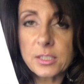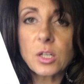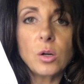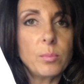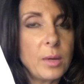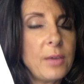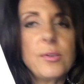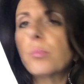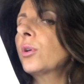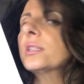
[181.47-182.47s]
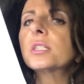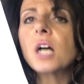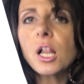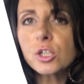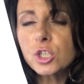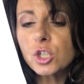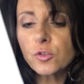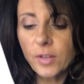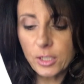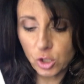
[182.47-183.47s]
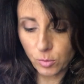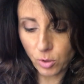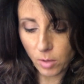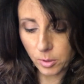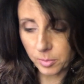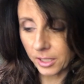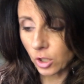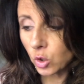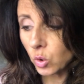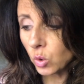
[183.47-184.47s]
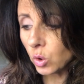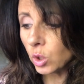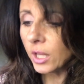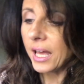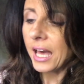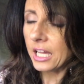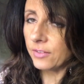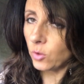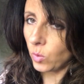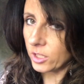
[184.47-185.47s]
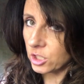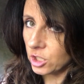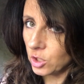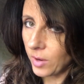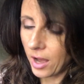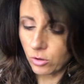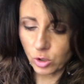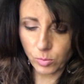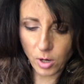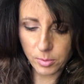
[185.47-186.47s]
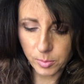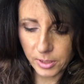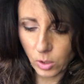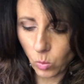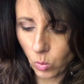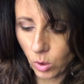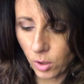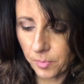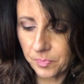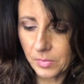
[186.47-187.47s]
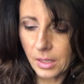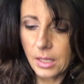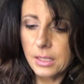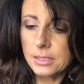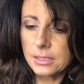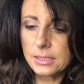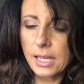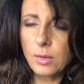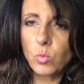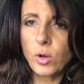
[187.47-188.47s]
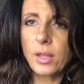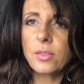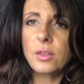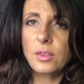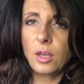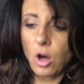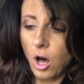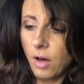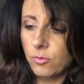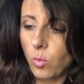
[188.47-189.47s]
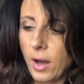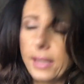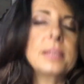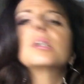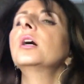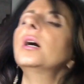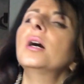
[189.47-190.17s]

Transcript: it brings color to your face, you're probably a cool, and if it washes you out, you're probably a warm. Same with the off-white.